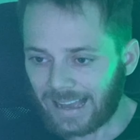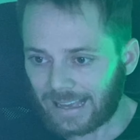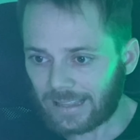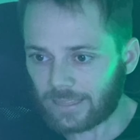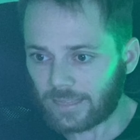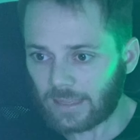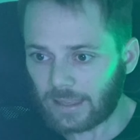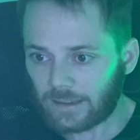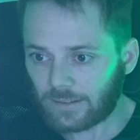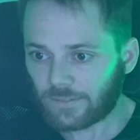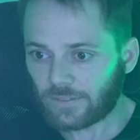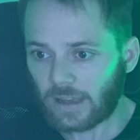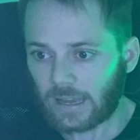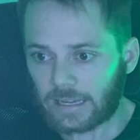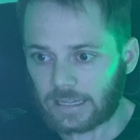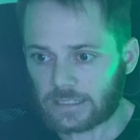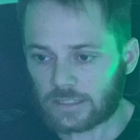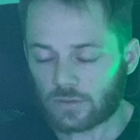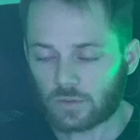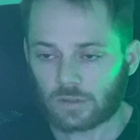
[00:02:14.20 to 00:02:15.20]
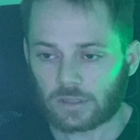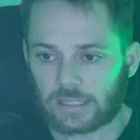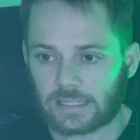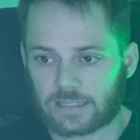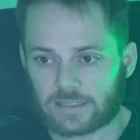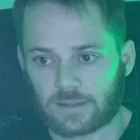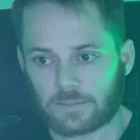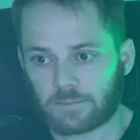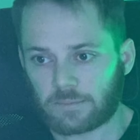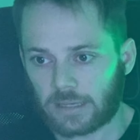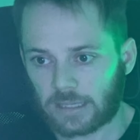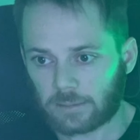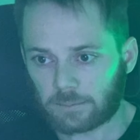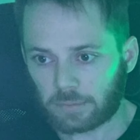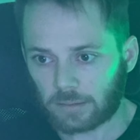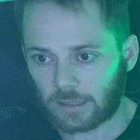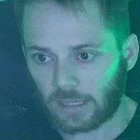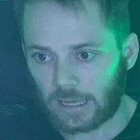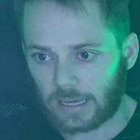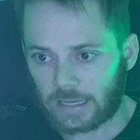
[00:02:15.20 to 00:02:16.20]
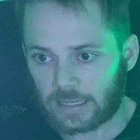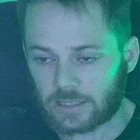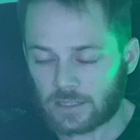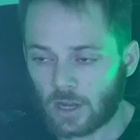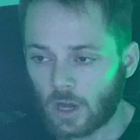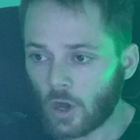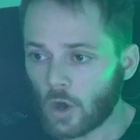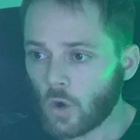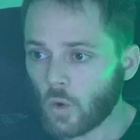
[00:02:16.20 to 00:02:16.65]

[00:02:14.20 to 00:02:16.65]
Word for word: I think Vegas will hit some big plays.